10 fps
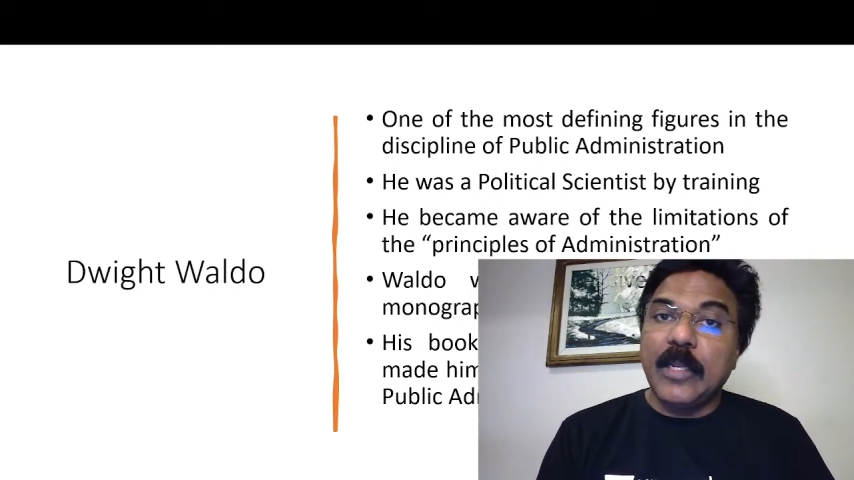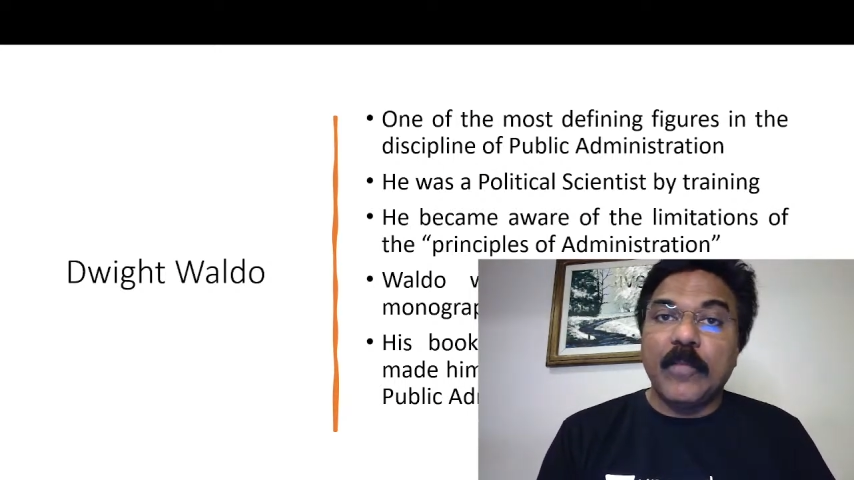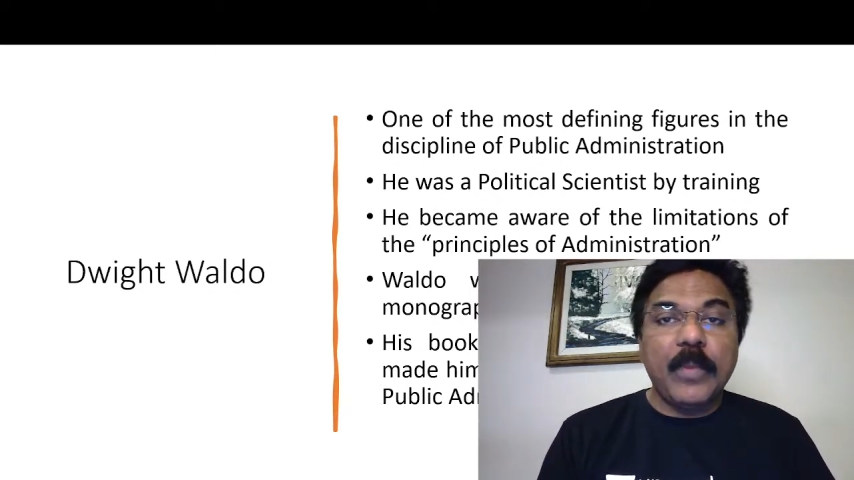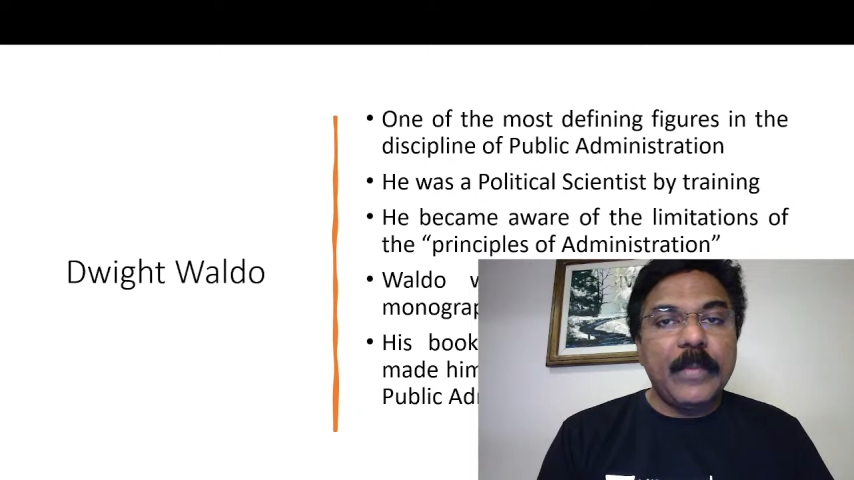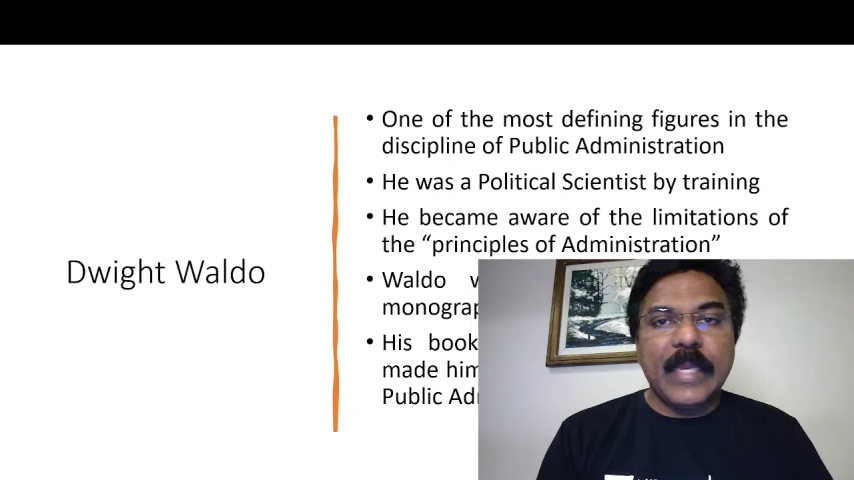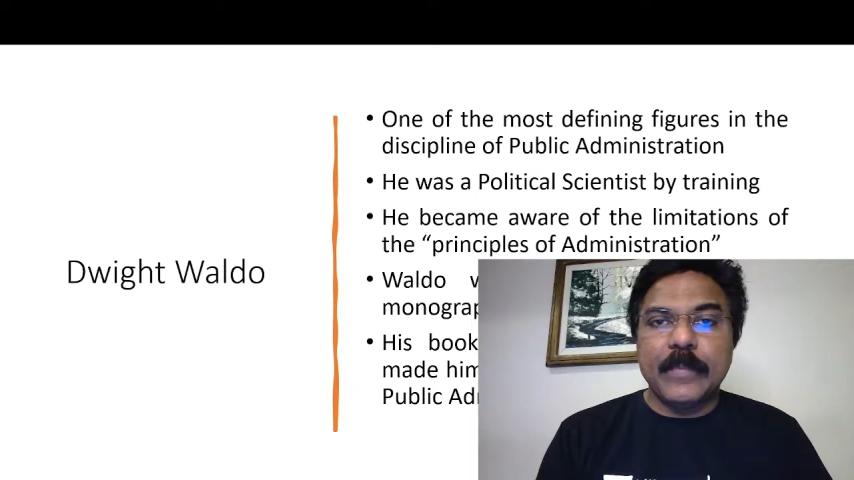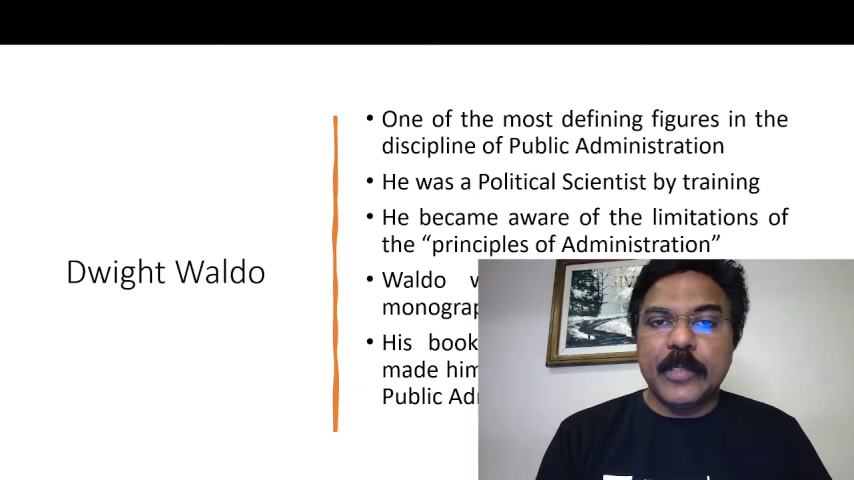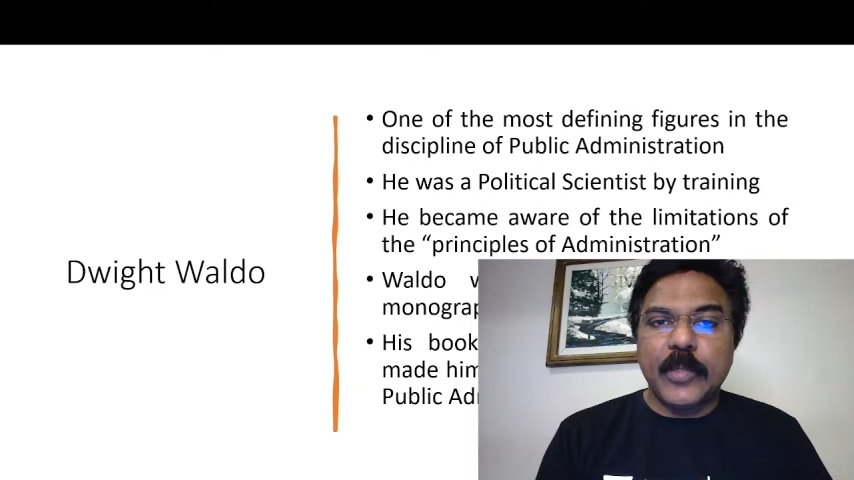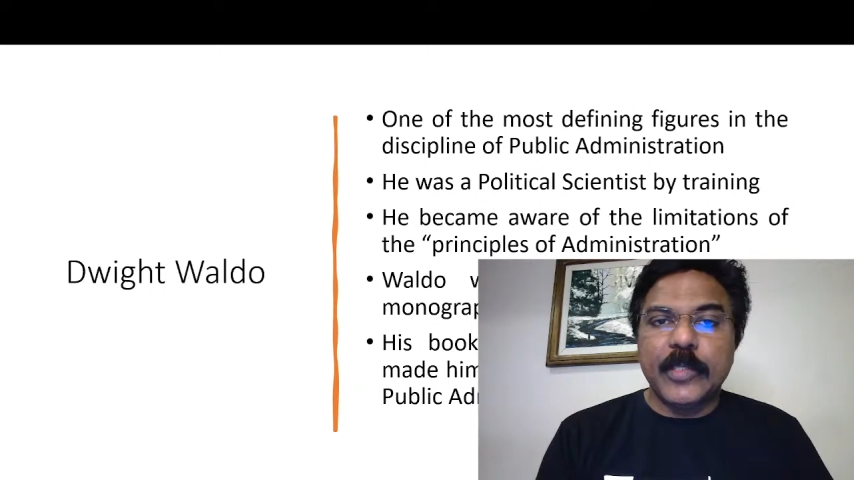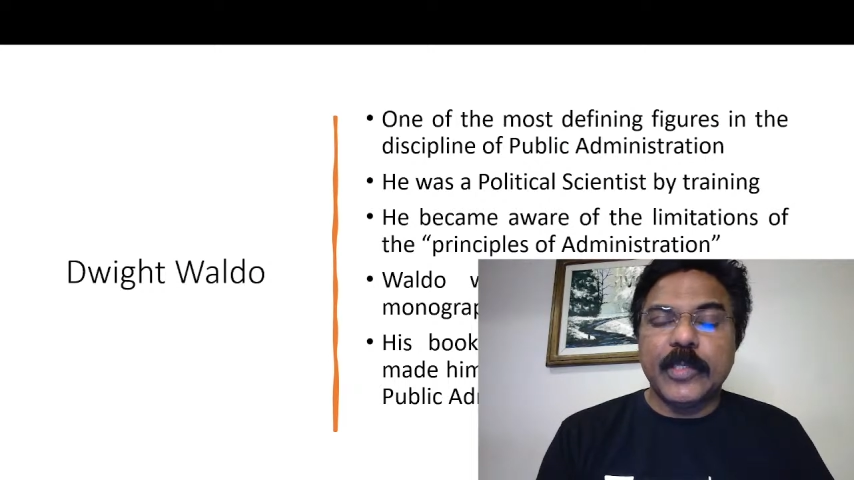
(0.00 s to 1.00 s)
of public
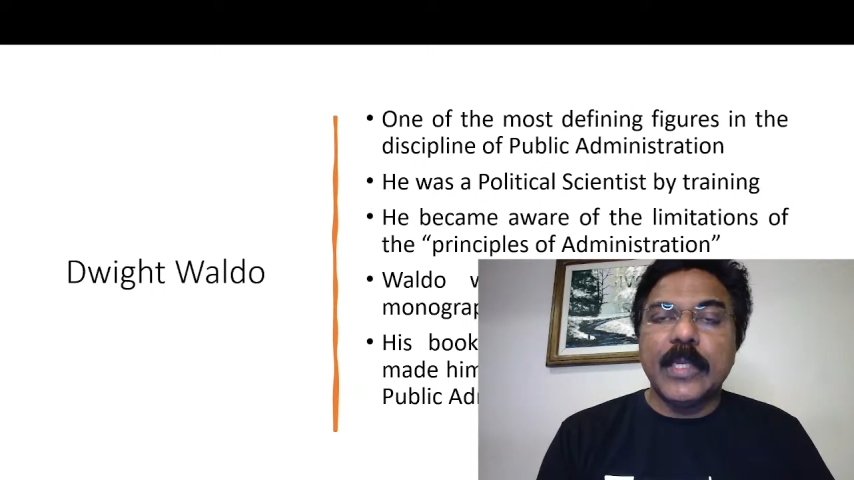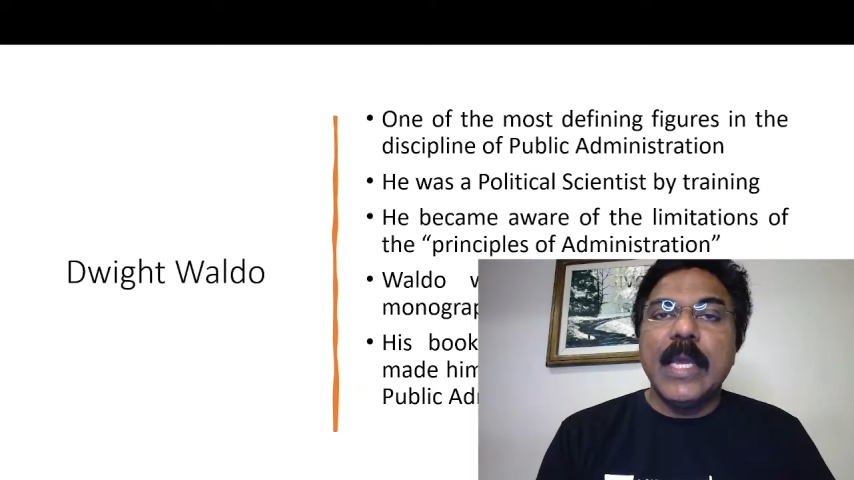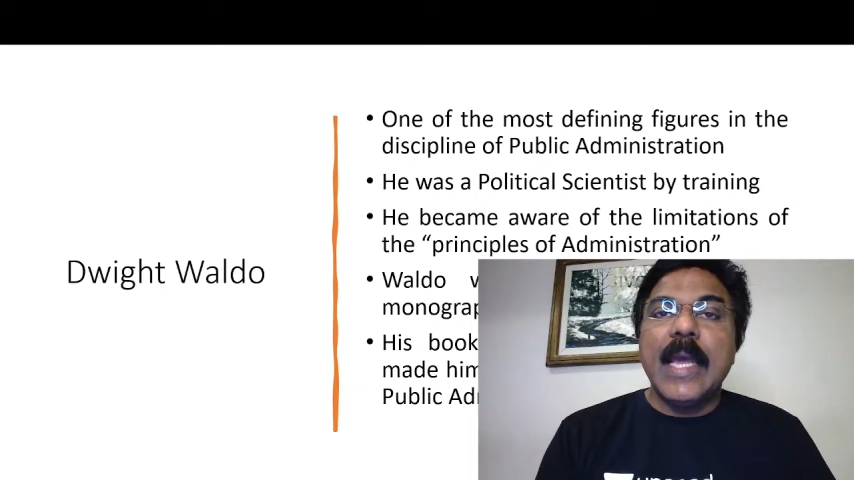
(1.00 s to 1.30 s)
administration